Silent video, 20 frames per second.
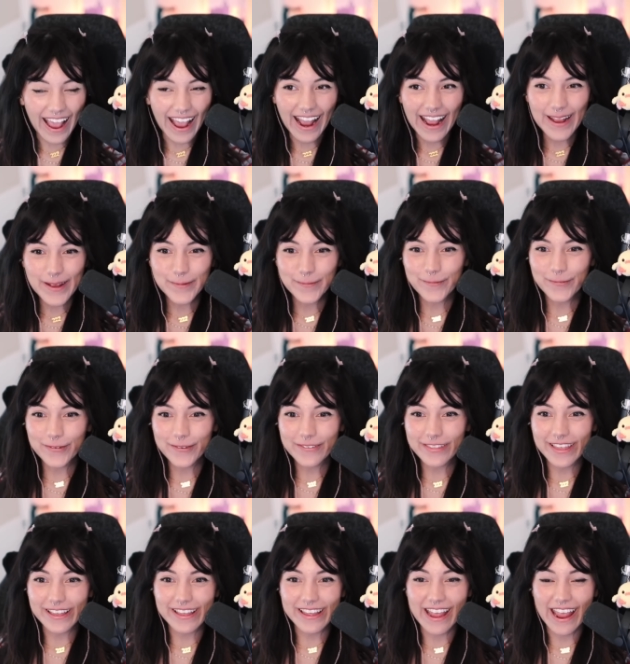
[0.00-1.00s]
Aim for
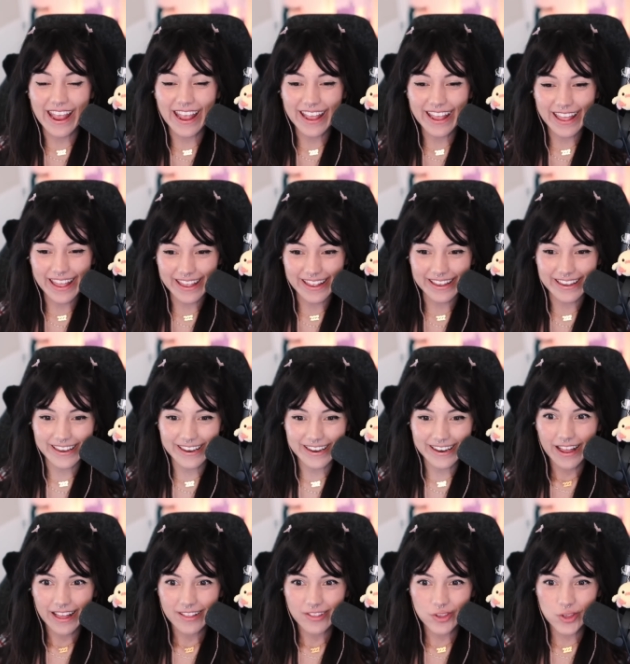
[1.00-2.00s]
the
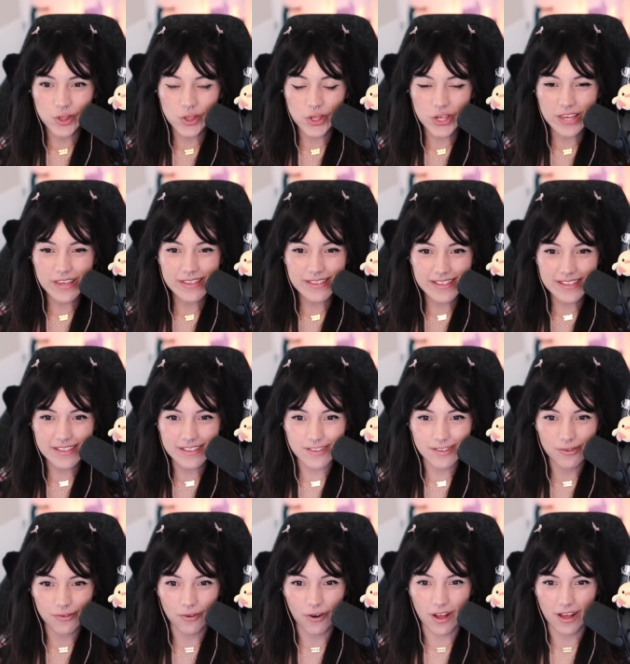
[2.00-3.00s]
kid?
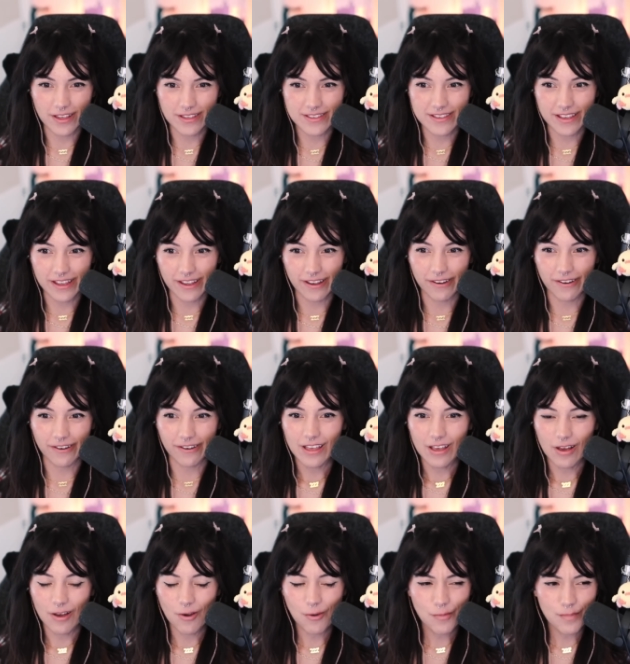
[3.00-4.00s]
Jesus,
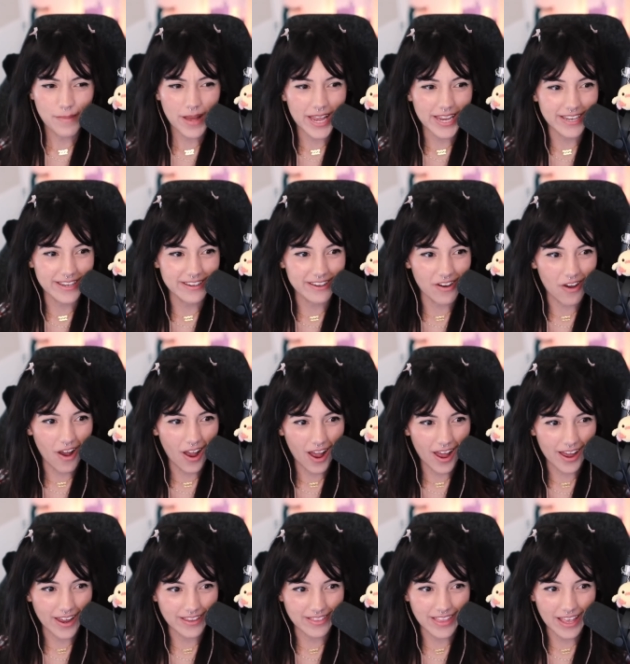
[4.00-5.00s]
Crosshair. Oh my
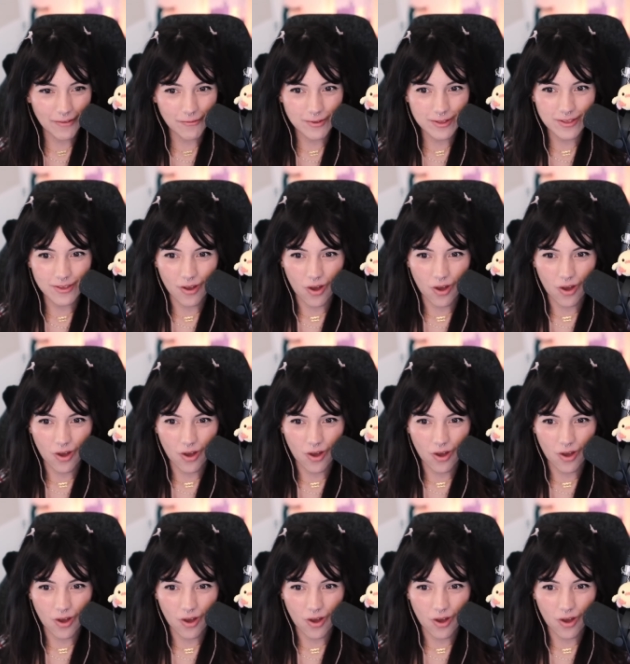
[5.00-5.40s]
god, that was